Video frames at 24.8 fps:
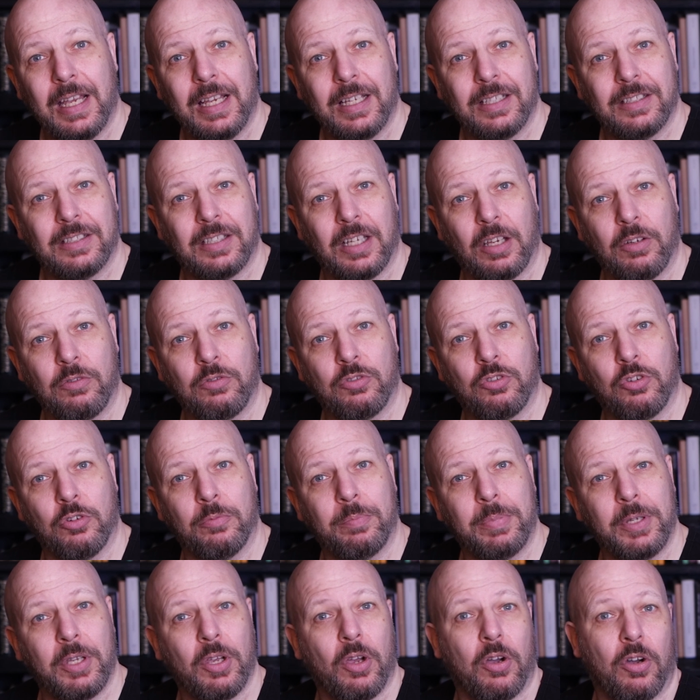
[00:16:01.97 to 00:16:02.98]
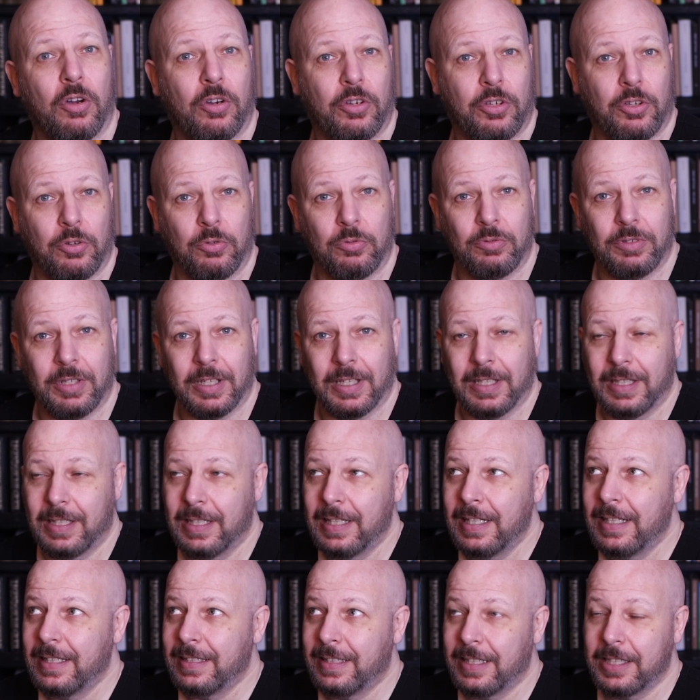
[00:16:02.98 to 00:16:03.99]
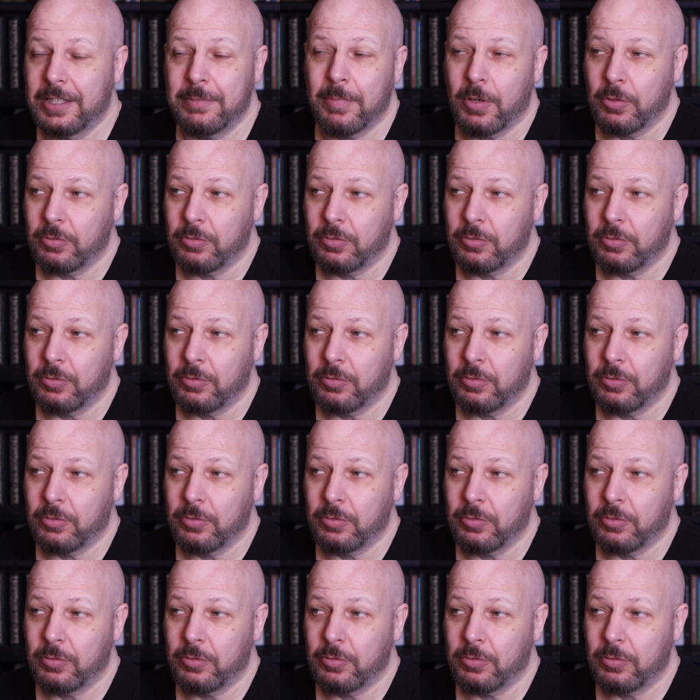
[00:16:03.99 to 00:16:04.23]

and so could be argued that this